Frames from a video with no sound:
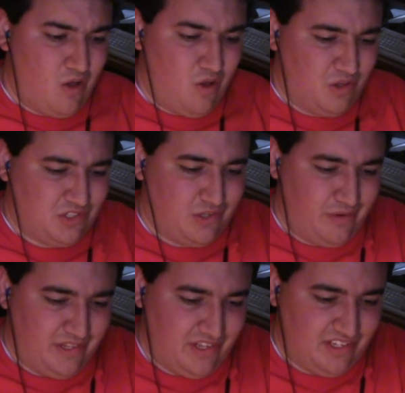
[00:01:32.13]
Also,
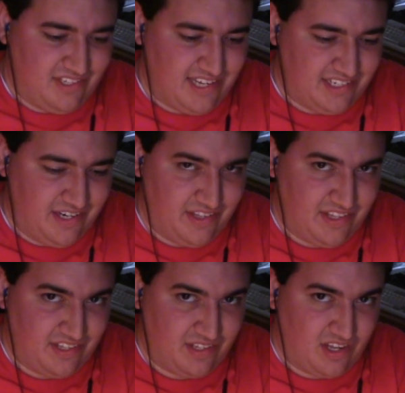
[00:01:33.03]
it says here
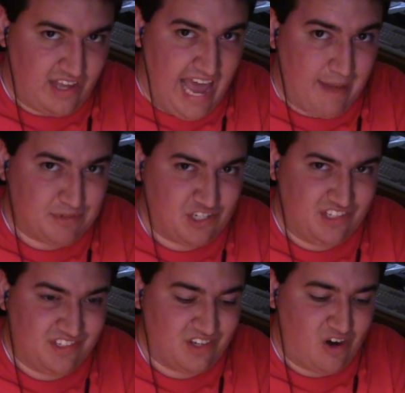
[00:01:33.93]
the
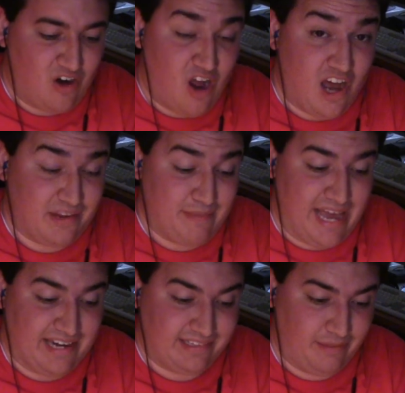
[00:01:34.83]
captions are
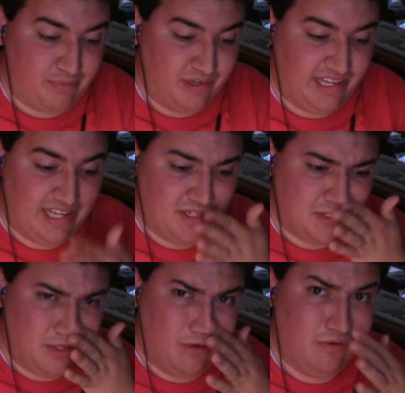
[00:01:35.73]
automatically put in,
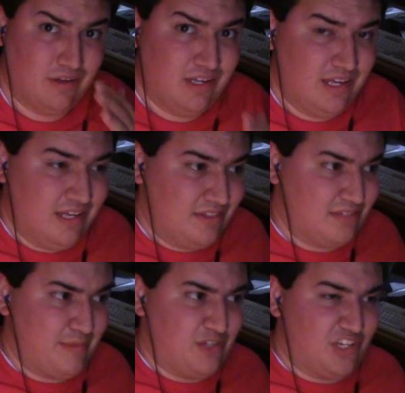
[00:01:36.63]
so this
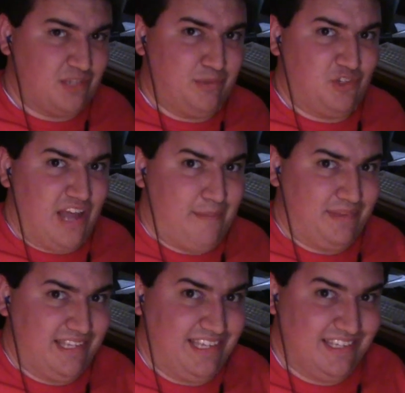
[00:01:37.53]
may just be
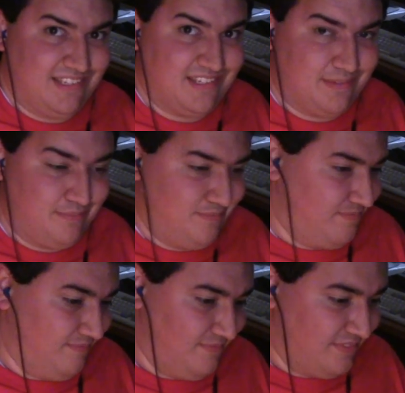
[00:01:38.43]
Japanese,
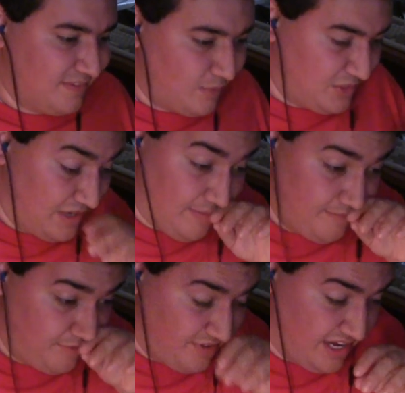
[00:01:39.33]
which
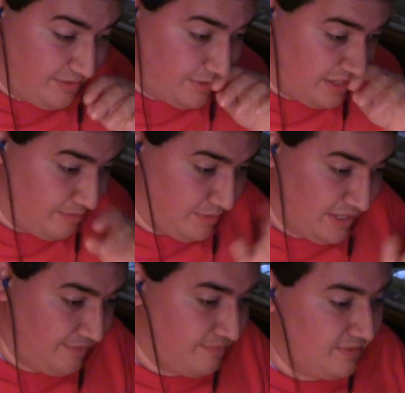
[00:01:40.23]
I'm fine with,
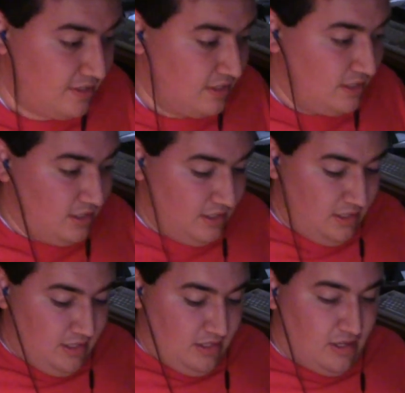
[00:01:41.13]
but
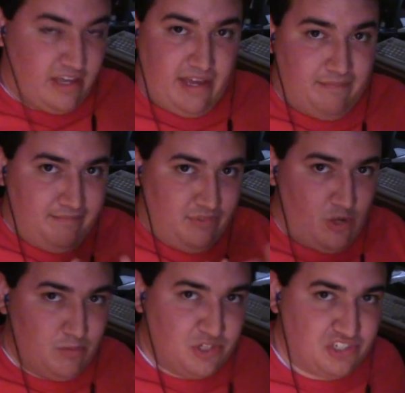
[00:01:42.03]
okay,
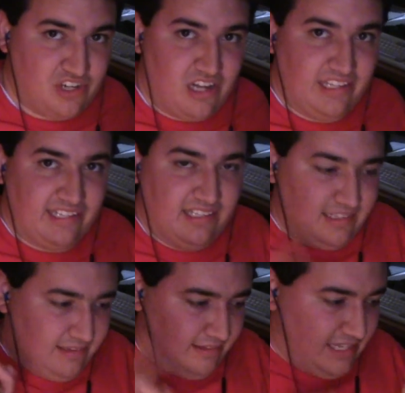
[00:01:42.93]
no more stalling.
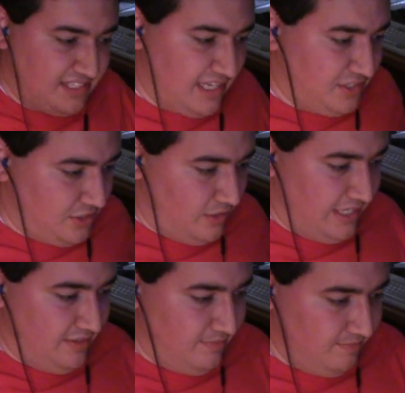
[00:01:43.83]
Let's get to it.